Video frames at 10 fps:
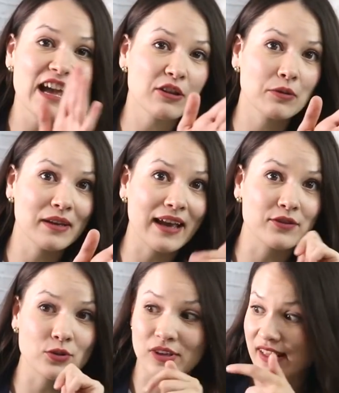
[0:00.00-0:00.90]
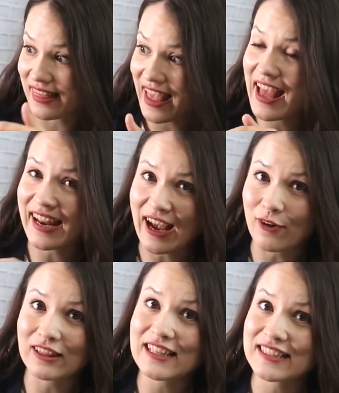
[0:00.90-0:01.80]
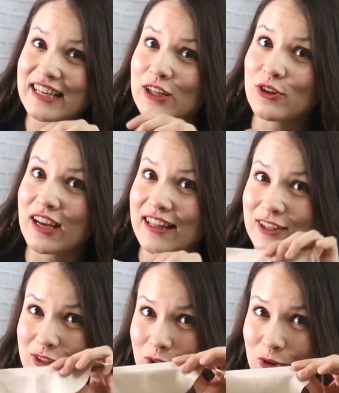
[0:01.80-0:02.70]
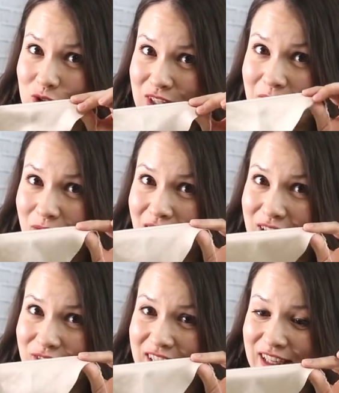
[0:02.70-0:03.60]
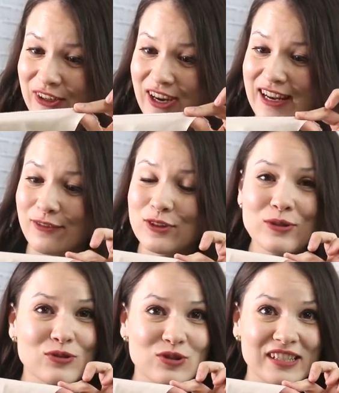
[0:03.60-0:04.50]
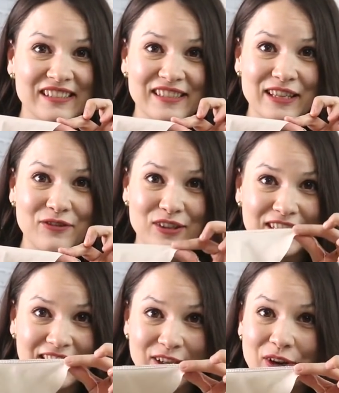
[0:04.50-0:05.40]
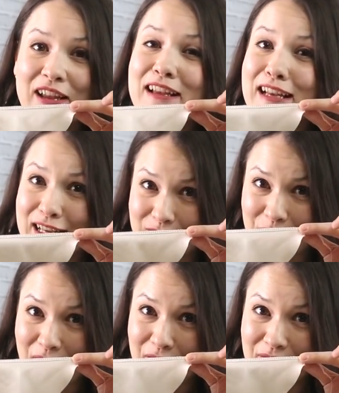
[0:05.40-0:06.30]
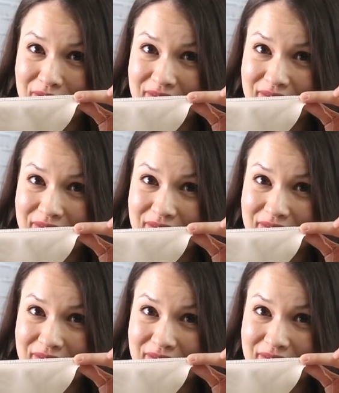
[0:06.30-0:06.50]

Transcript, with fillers: Now that we have sorted that out, let's take a look at the serge seam right over here, and a few interesting discoveries here as well.